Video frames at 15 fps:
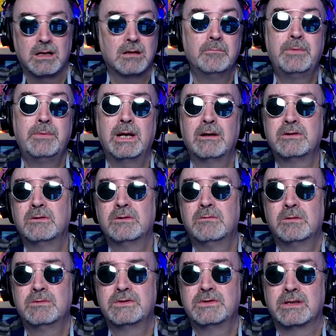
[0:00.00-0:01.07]
compared to
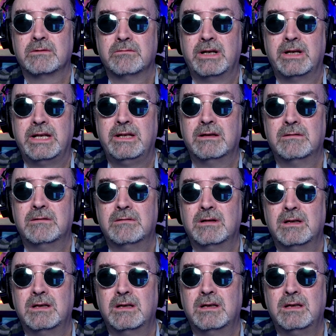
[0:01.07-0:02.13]
what was on the radio
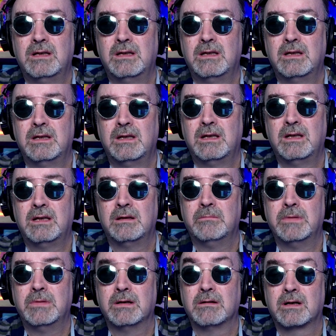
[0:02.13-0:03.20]
in
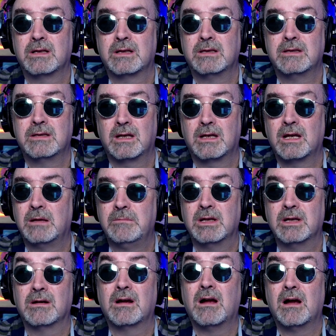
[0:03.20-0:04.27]
America at the time.
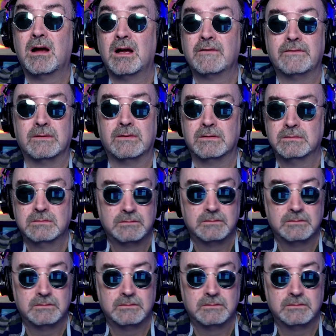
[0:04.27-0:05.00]
They're awful.